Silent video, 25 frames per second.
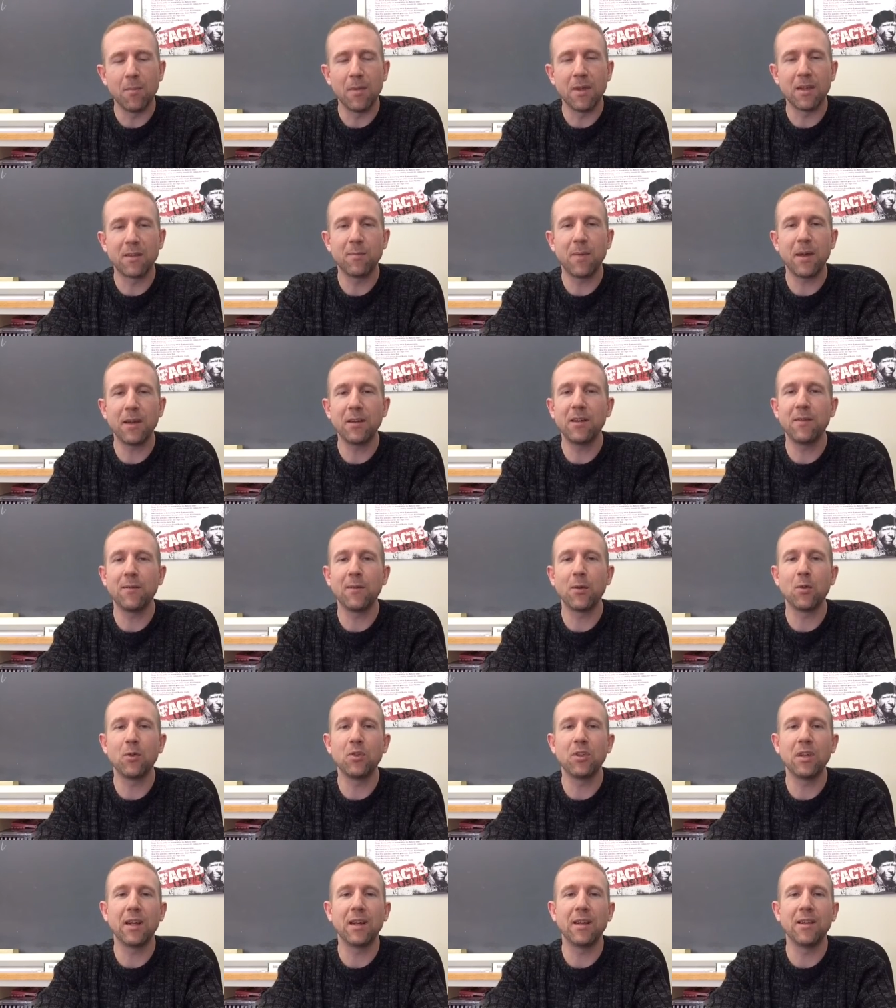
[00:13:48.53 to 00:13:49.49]
Especially if
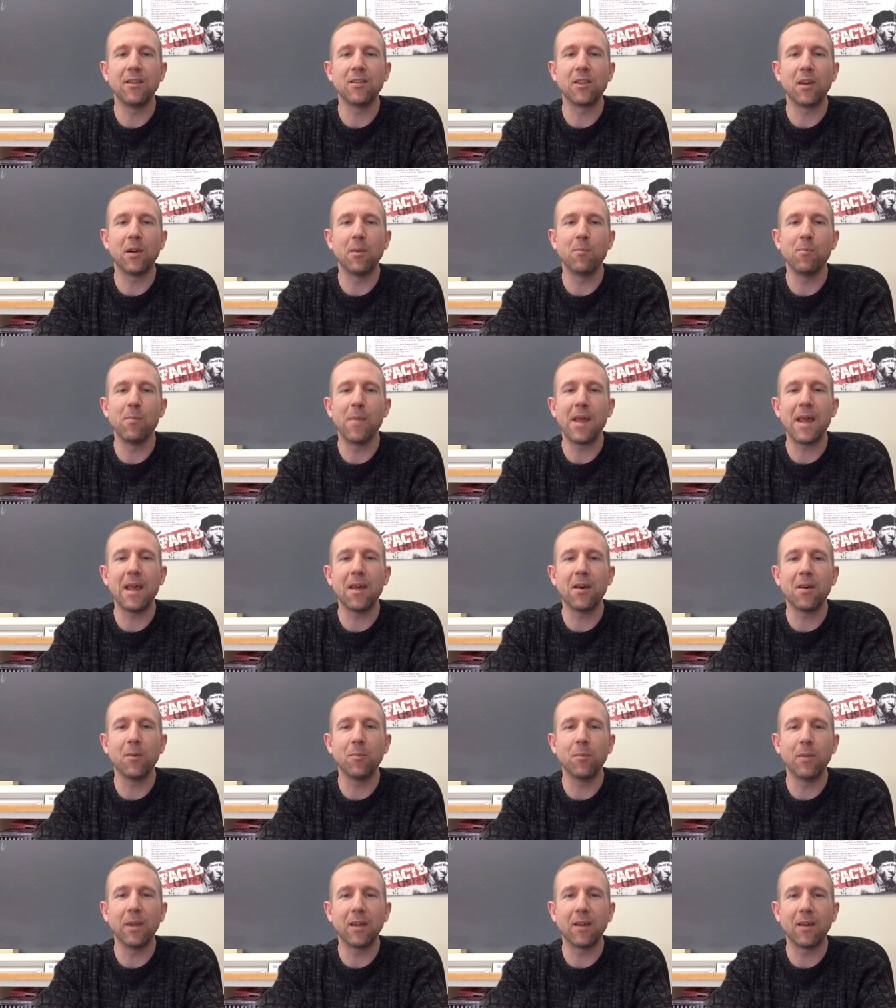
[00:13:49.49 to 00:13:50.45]
those shut-ins are
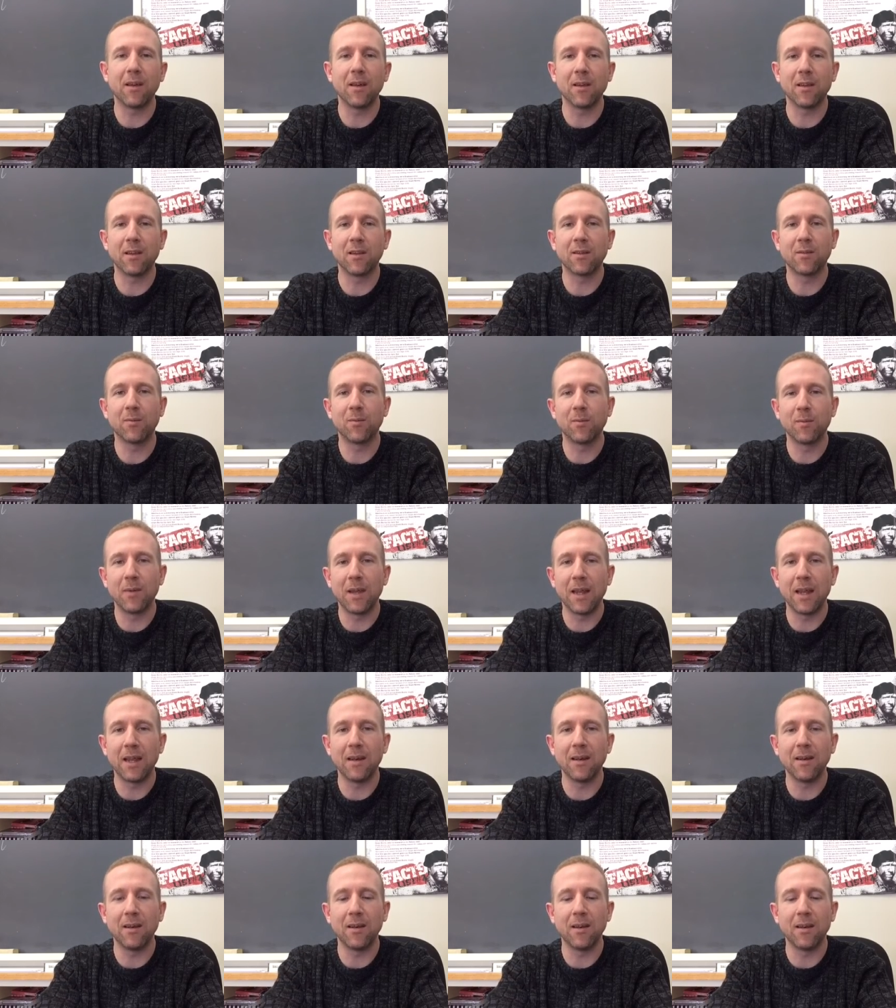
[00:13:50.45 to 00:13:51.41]
male, because
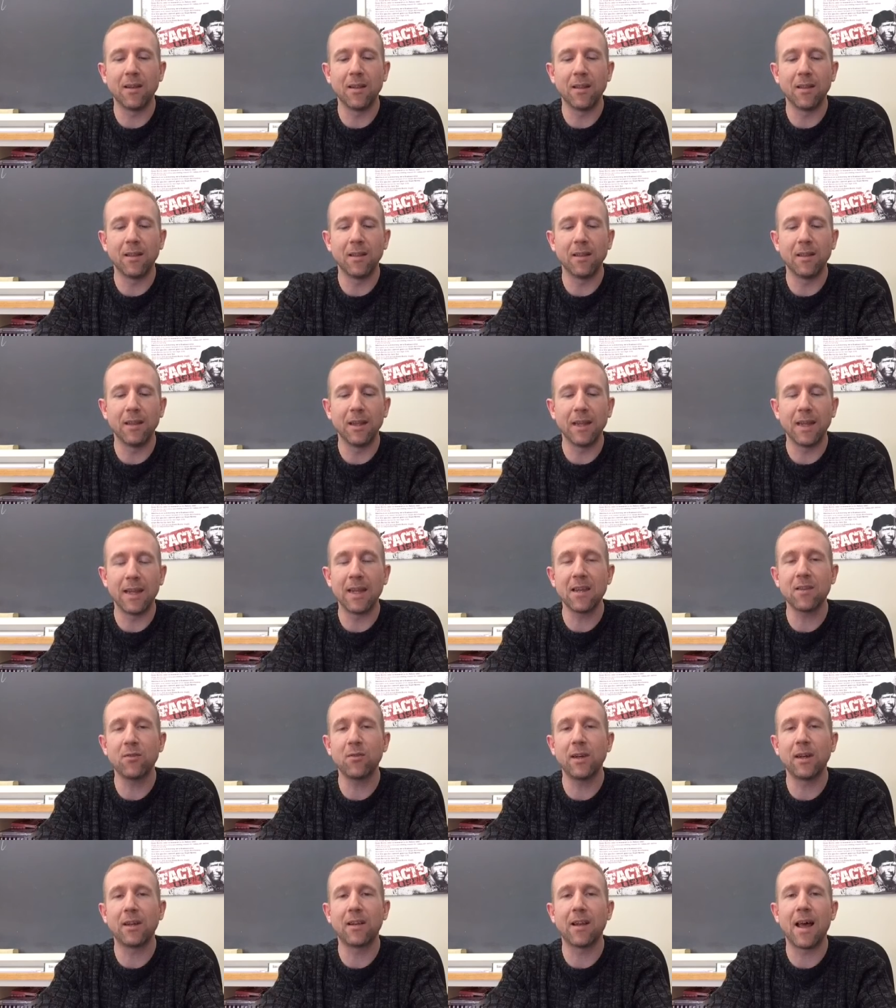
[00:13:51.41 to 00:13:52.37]
in the
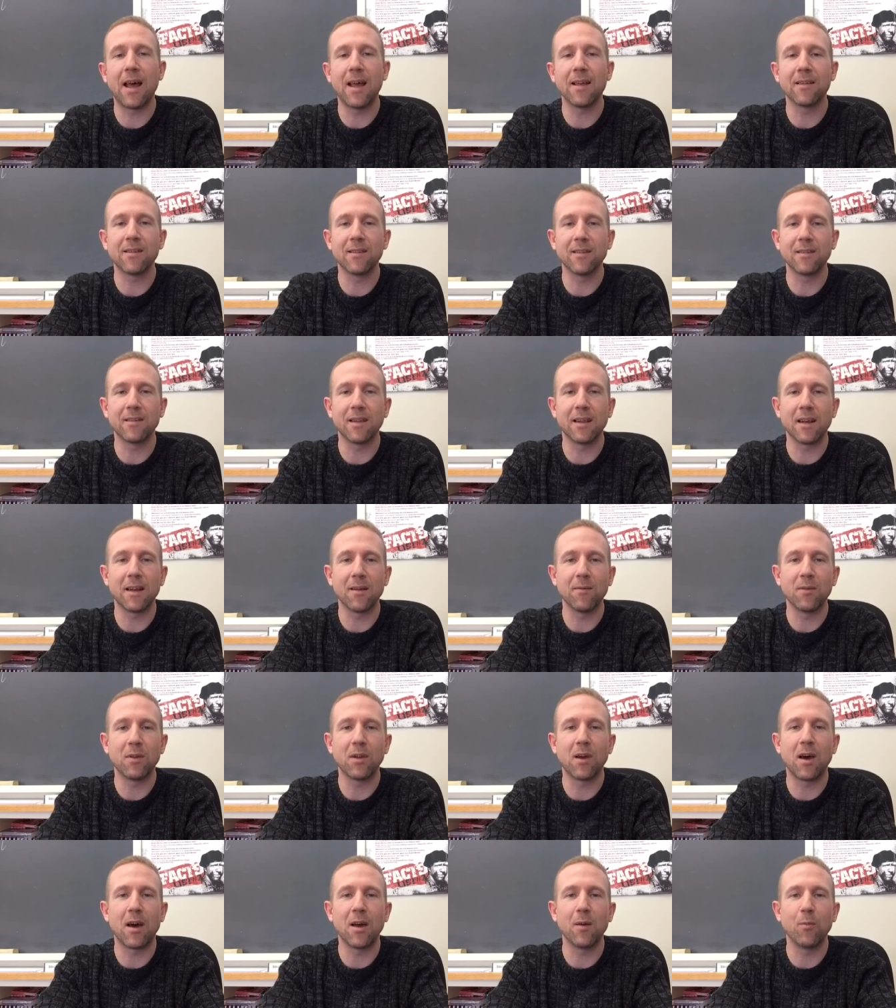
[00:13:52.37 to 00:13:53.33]
history classes that I've
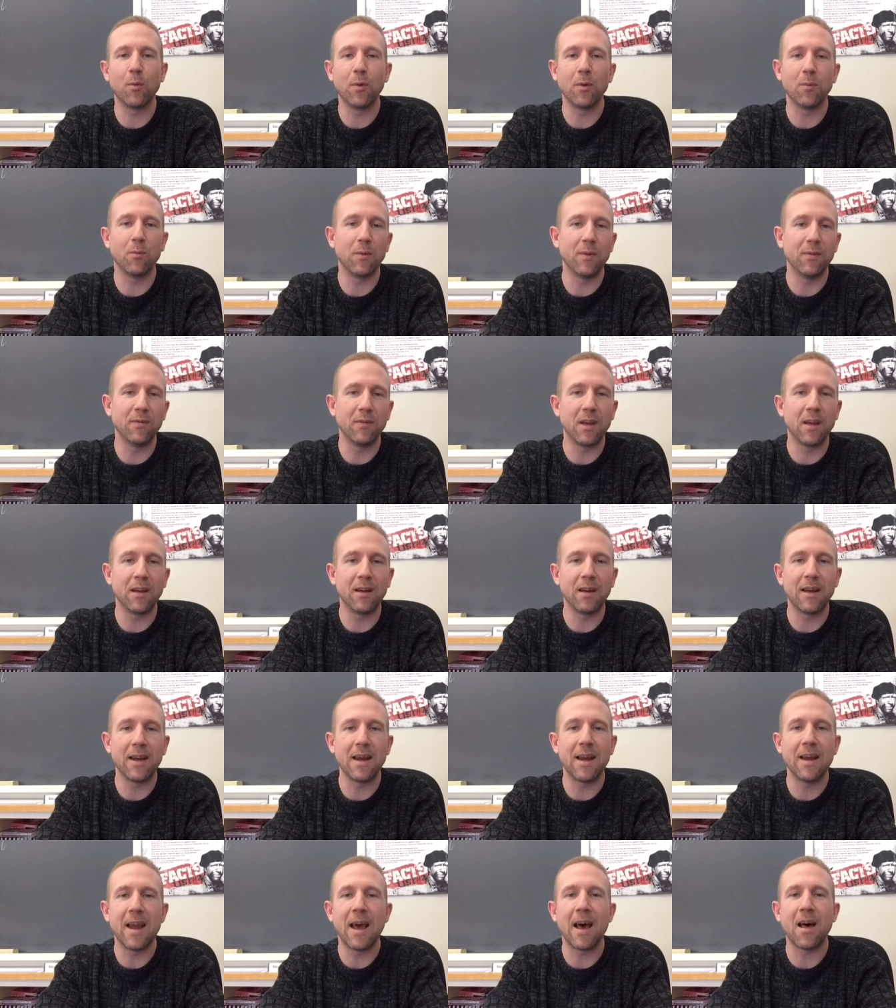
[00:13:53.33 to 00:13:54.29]
taught, when we've done
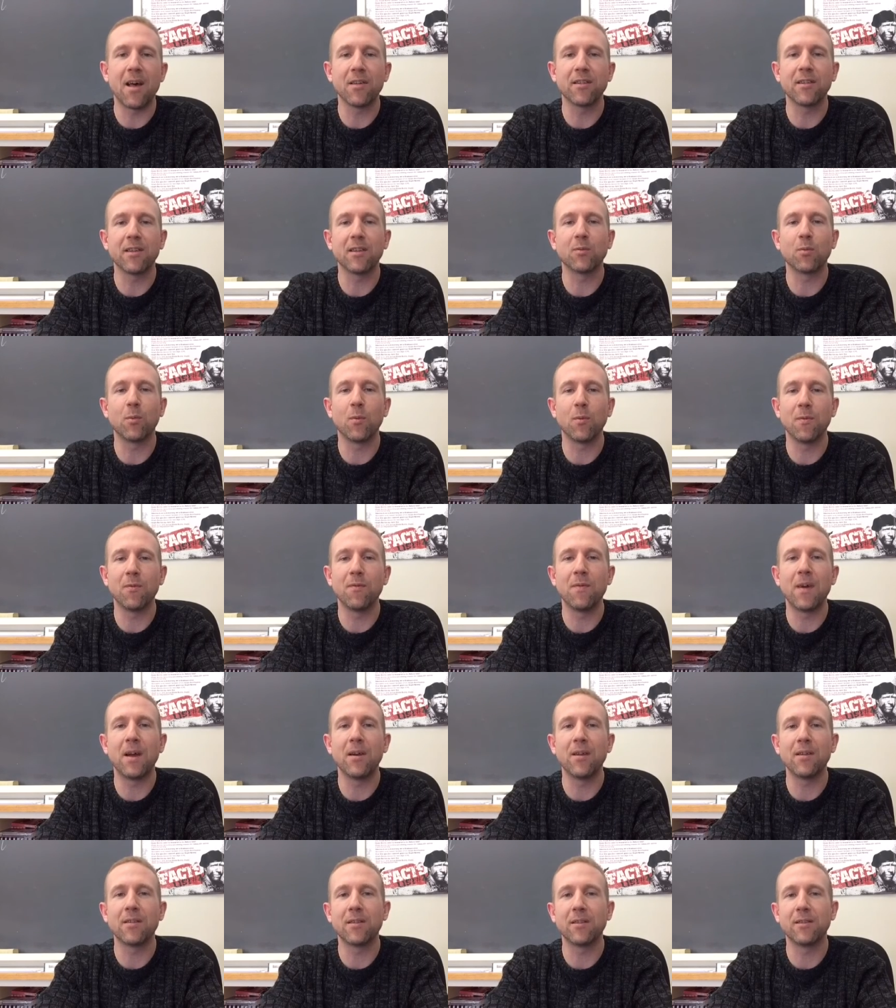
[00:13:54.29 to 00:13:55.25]
an analysis, what we
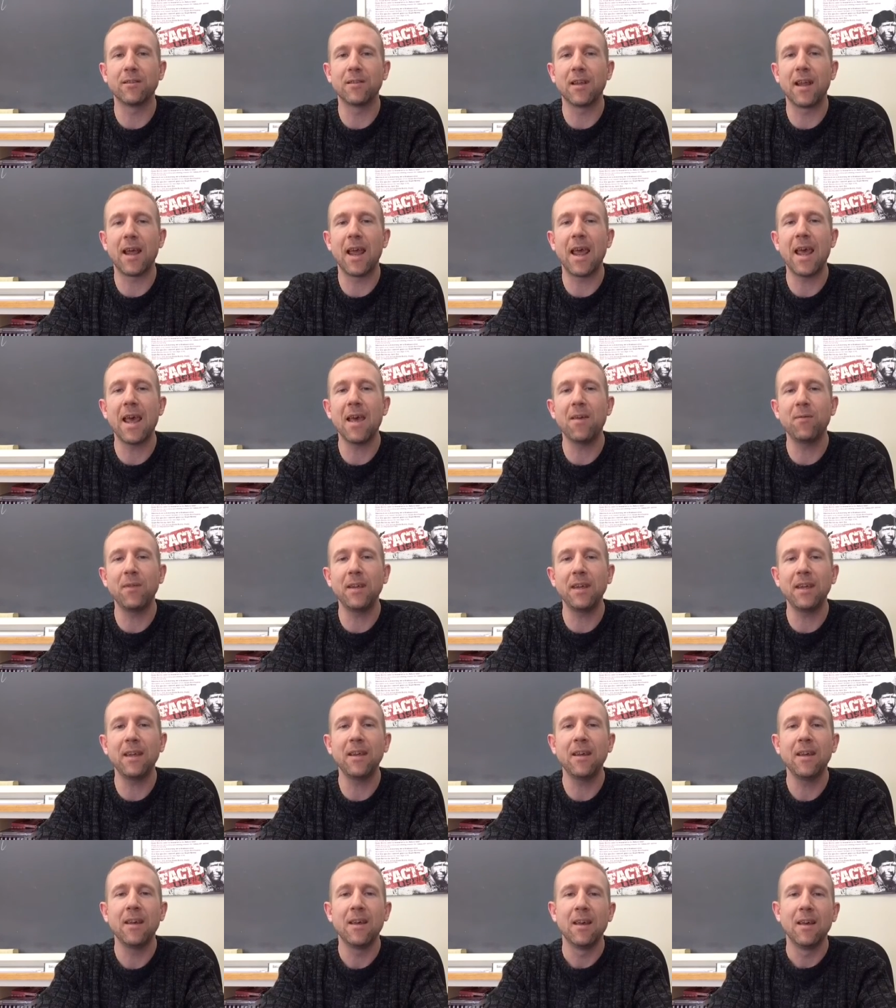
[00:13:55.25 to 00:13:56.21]
found is there's a
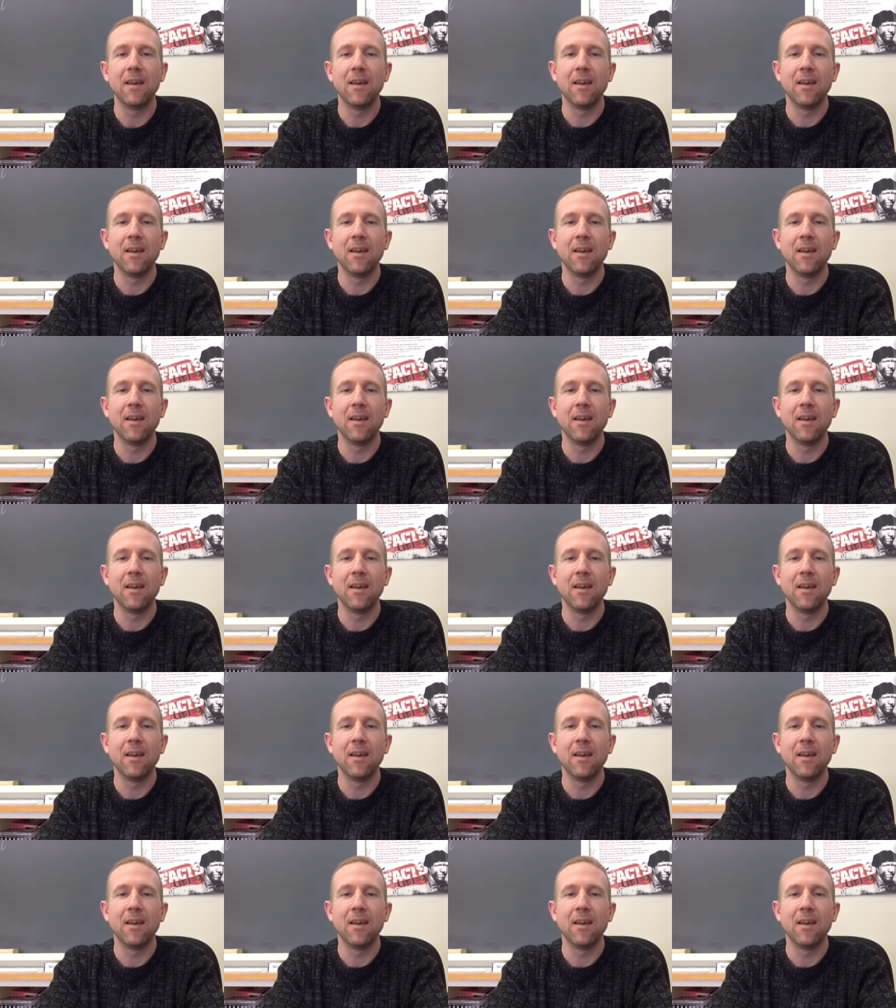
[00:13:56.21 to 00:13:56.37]
heavy